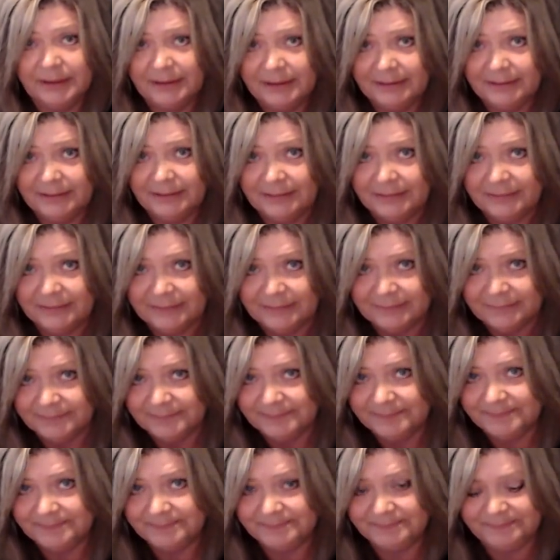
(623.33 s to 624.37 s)

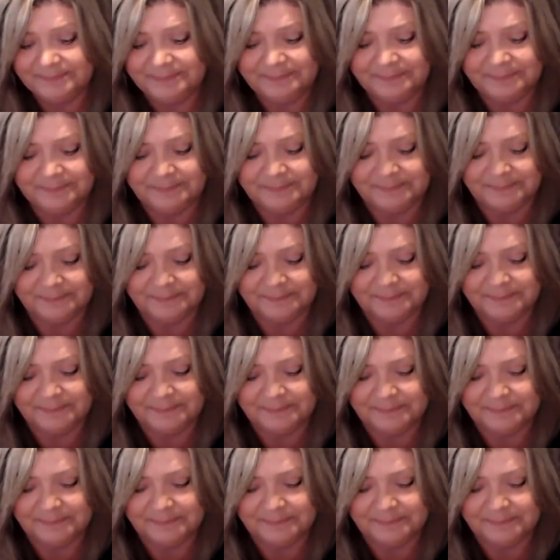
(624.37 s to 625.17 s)
[no speech]